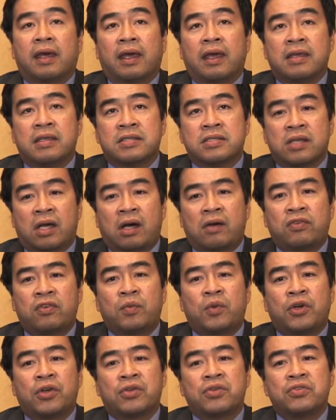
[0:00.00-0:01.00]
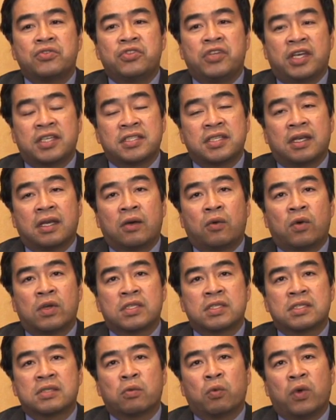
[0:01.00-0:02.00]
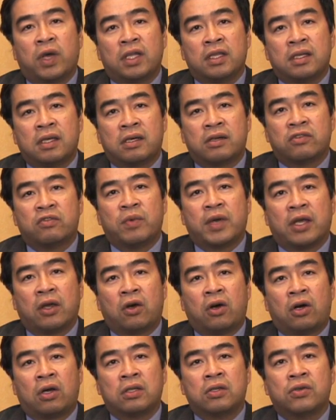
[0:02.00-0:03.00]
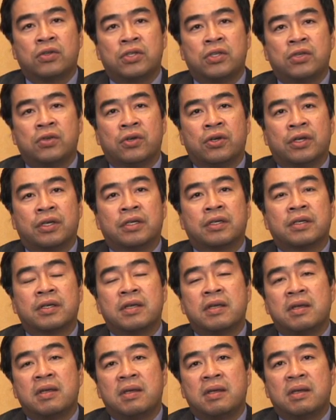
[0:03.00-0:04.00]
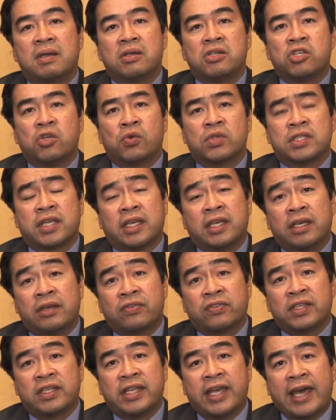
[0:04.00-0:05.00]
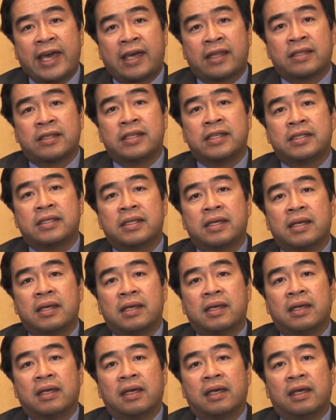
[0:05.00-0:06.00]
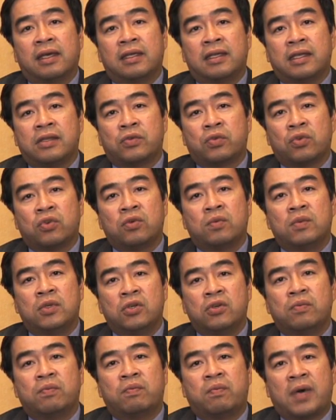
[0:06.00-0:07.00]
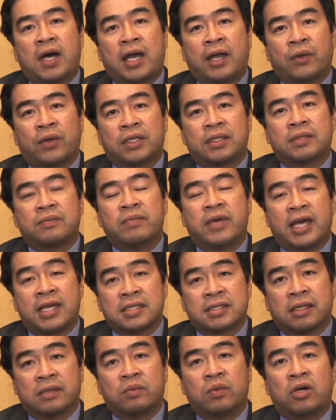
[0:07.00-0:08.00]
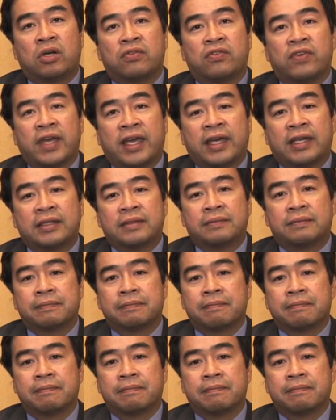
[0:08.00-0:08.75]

A sophomore, Jessica was well loved by all who knew her. She was a gifted athlete and a true blue pirate basketball fan.